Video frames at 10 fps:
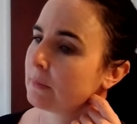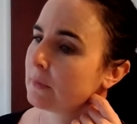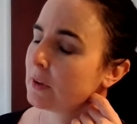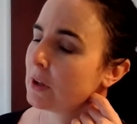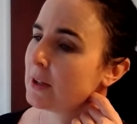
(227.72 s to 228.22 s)

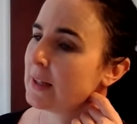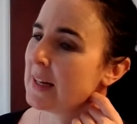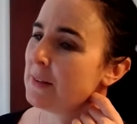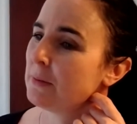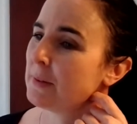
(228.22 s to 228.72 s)
So you can
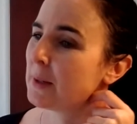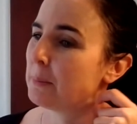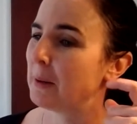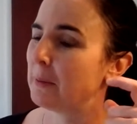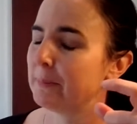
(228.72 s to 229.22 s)
even think
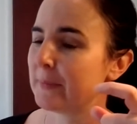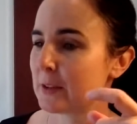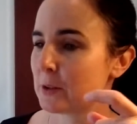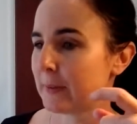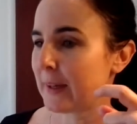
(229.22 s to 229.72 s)
about
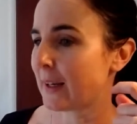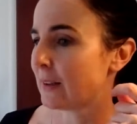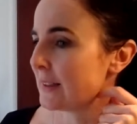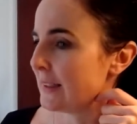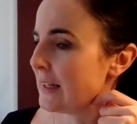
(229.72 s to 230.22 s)
sort of getting
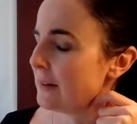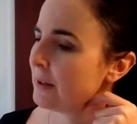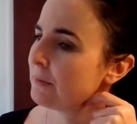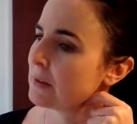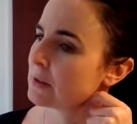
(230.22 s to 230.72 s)
underneath
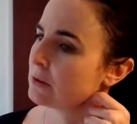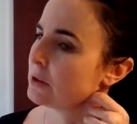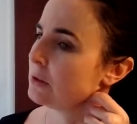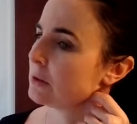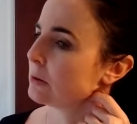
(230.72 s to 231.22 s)
it if that's not
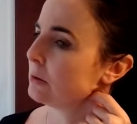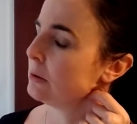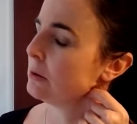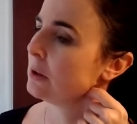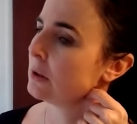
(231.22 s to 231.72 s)
too
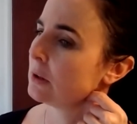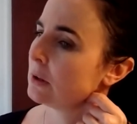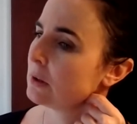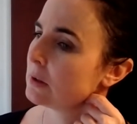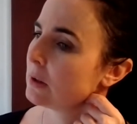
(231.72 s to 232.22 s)
sore.
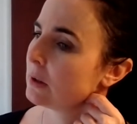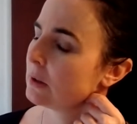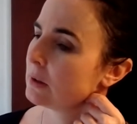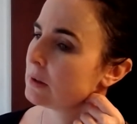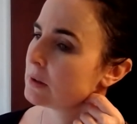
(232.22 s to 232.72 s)

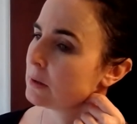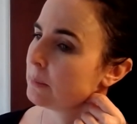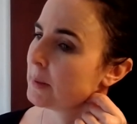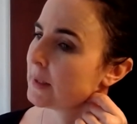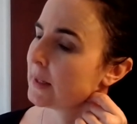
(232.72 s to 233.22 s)
So you're
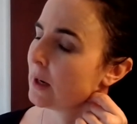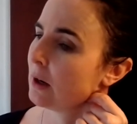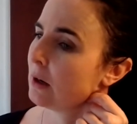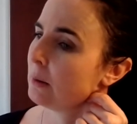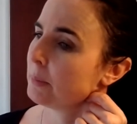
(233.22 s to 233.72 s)
picking it
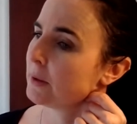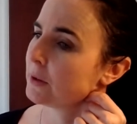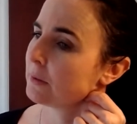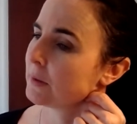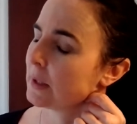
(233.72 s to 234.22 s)
up and you're
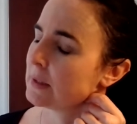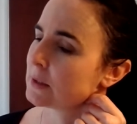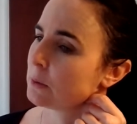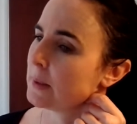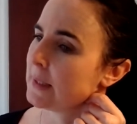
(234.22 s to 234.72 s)
giving it a
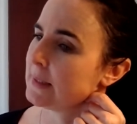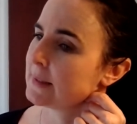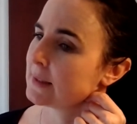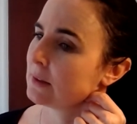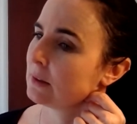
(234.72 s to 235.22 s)
squeeze